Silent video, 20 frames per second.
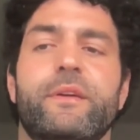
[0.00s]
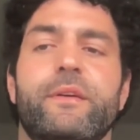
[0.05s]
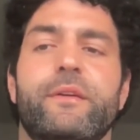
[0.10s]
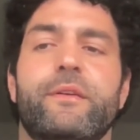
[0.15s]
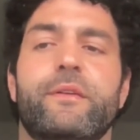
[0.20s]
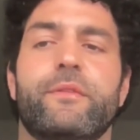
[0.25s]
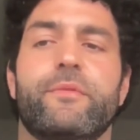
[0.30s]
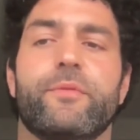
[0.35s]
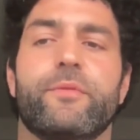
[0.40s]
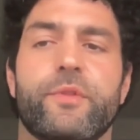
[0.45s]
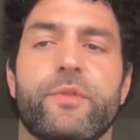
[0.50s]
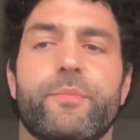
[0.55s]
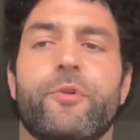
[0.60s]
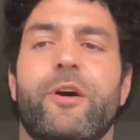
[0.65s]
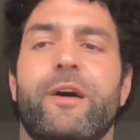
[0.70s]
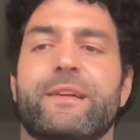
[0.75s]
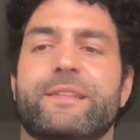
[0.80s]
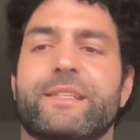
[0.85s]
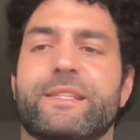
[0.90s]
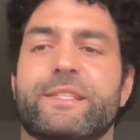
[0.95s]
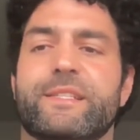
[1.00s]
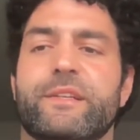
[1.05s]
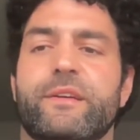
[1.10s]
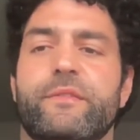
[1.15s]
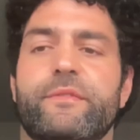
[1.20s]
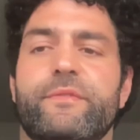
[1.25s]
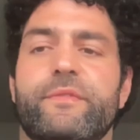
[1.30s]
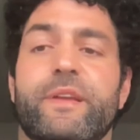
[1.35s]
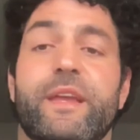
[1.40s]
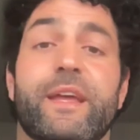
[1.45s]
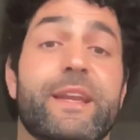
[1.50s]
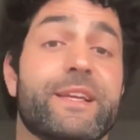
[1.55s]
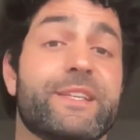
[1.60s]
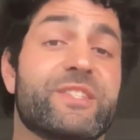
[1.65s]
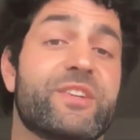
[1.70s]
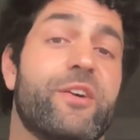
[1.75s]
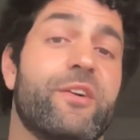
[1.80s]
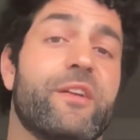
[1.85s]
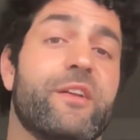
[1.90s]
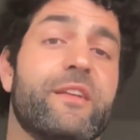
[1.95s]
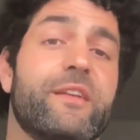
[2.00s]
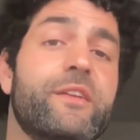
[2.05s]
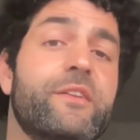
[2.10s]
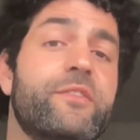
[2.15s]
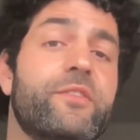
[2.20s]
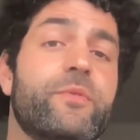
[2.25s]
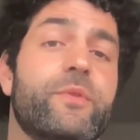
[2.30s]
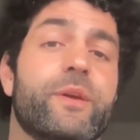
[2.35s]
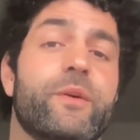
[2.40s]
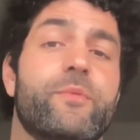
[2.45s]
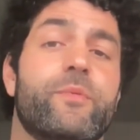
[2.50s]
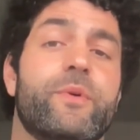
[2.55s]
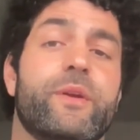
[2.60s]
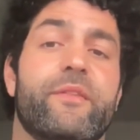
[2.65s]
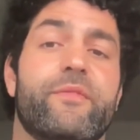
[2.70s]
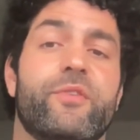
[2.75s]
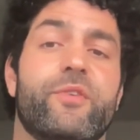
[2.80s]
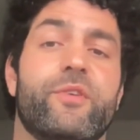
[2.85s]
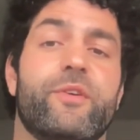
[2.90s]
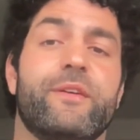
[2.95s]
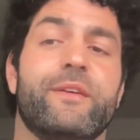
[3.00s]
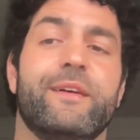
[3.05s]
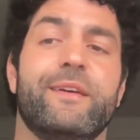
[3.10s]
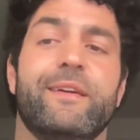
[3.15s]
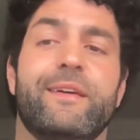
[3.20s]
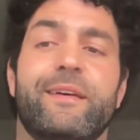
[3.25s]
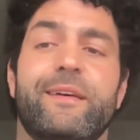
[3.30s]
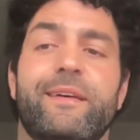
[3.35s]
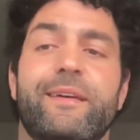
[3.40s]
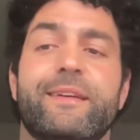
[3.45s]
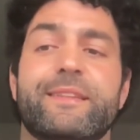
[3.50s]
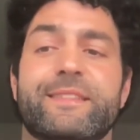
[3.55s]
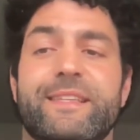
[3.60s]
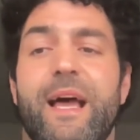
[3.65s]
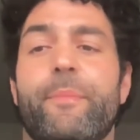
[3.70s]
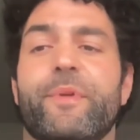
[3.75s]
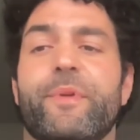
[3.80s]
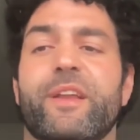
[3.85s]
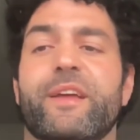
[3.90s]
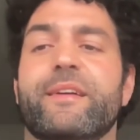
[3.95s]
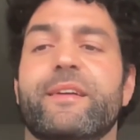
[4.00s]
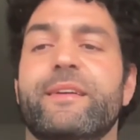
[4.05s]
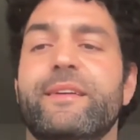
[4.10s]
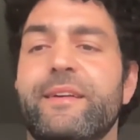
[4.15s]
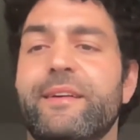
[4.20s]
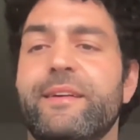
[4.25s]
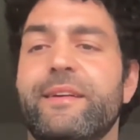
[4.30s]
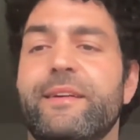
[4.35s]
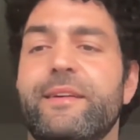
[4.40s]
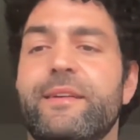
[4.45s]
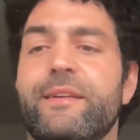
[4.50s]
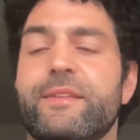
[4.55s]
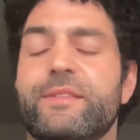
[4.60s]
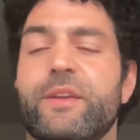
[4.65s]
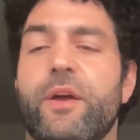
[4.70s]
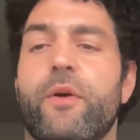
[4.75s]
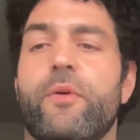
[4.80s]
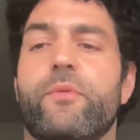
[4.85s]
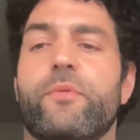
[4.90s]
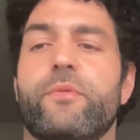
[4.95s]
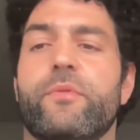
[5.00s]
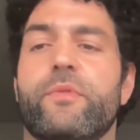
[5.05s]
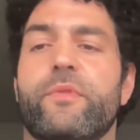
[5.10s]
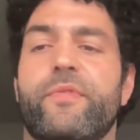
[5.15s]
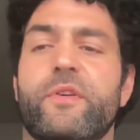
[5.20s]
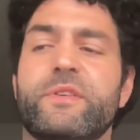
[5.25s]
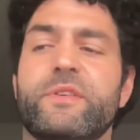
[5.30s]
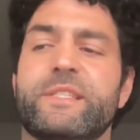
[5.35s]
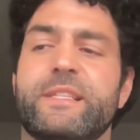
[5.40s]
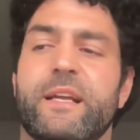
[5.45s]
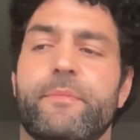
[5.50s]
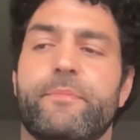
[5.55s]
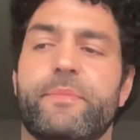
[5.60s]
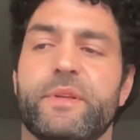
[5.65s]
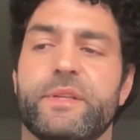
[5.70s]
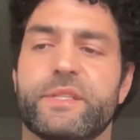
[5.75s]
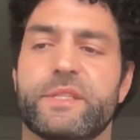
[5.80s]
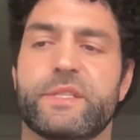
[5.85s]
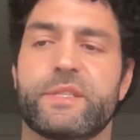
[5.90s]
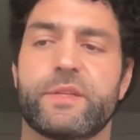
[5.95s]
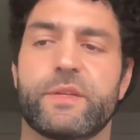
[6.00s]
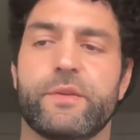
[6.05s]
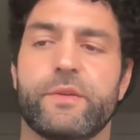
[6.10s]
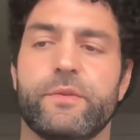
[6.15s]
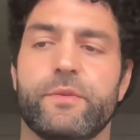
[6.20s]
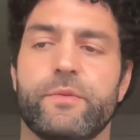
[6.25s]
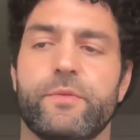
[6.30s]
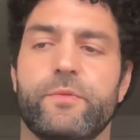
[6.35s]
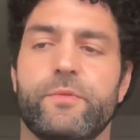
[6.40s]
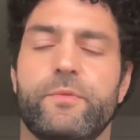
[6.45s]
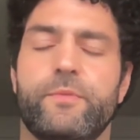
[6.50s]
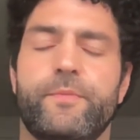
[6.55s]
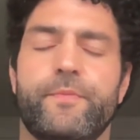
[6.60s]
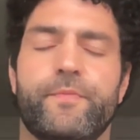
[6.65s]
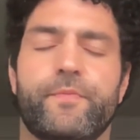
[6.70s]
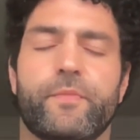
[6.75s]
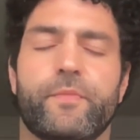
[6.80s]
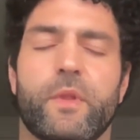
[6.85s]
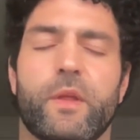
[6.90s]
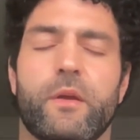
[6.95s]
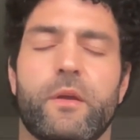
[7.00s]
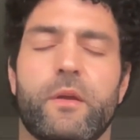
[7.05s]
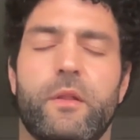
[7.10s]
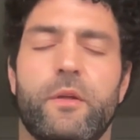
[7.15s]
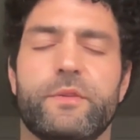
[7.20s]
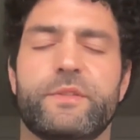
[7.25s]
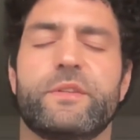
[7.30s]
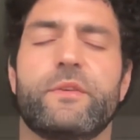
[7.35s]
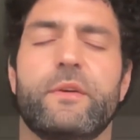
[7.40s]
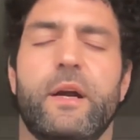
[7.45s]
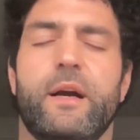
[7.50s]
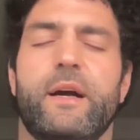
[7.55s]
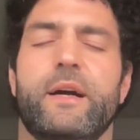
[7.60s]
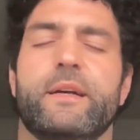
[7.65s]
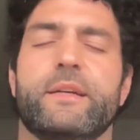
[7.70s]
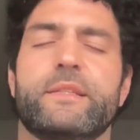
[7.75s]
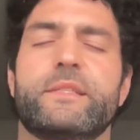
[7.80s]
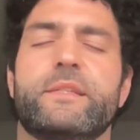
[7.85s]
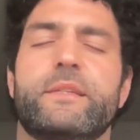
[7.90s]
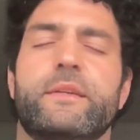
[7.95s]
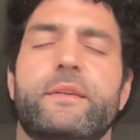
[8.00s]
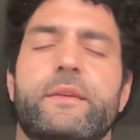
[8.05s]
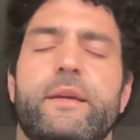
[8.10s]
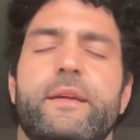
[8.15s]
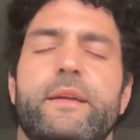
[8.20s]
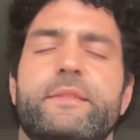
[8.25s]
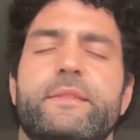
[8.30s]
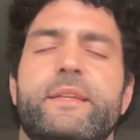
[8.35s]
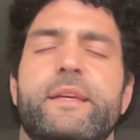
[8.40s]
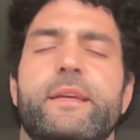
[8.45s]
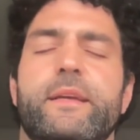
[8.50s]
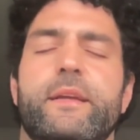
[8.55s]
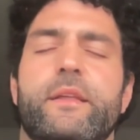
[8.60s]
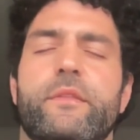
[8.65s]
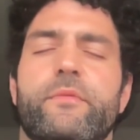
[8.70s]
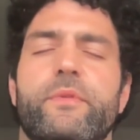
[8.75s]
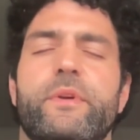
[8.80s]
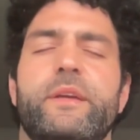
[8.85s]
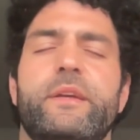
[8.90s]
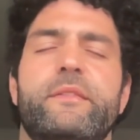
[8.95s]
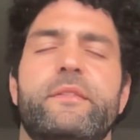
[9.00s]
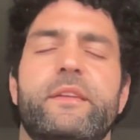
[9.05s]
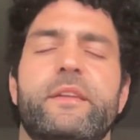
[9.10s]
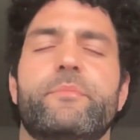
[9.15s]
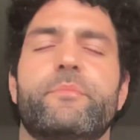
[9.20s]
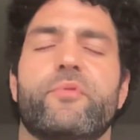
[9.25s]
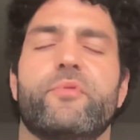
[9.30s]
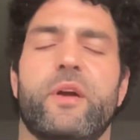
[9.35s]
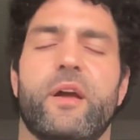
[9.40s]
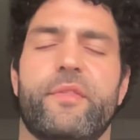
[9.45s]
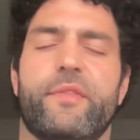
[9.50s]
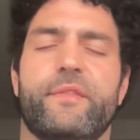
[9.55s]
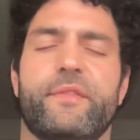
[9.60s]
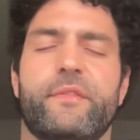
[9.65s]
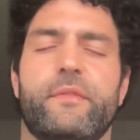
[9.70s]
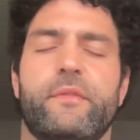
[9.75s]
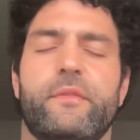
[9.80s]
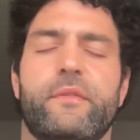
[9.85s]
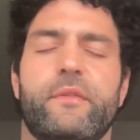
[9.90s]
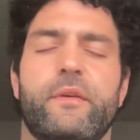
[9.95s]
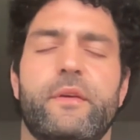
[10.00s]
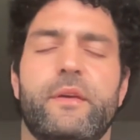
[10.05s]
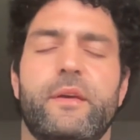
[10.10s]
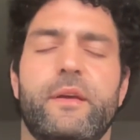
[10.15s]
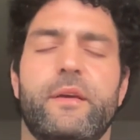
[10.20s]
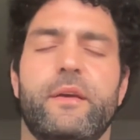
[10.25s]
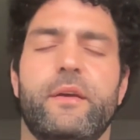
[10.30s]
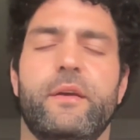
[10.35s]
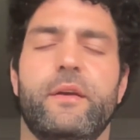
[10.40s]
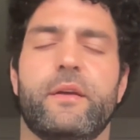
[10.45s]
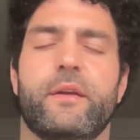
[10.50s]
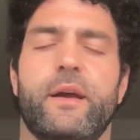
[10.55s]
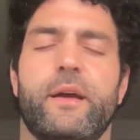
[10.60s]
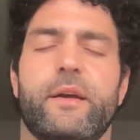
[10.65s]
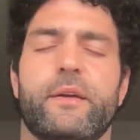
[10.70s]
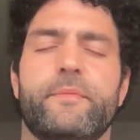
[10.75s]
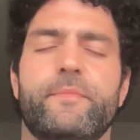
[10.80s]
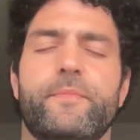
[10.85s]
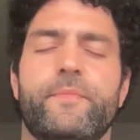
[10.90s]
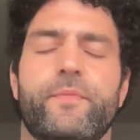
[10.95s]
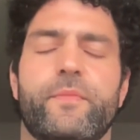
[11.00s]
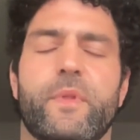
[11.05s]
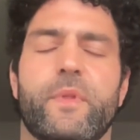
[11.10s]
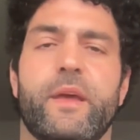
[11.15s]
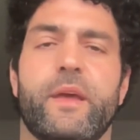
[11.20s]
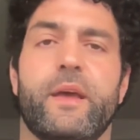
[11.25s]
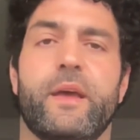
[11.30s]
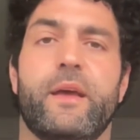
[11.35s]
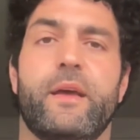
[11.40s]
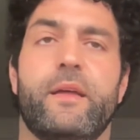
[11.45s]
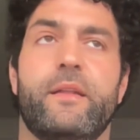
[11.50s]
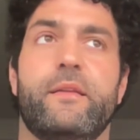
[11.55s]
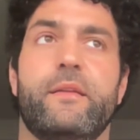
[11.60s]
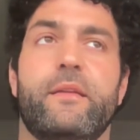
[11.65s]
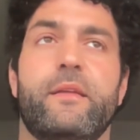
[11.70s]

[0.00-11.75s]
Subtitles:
through the process of getting started and doing whatever is happening. So the first step is to close your eyes and take 3 deep breaths. Okay? And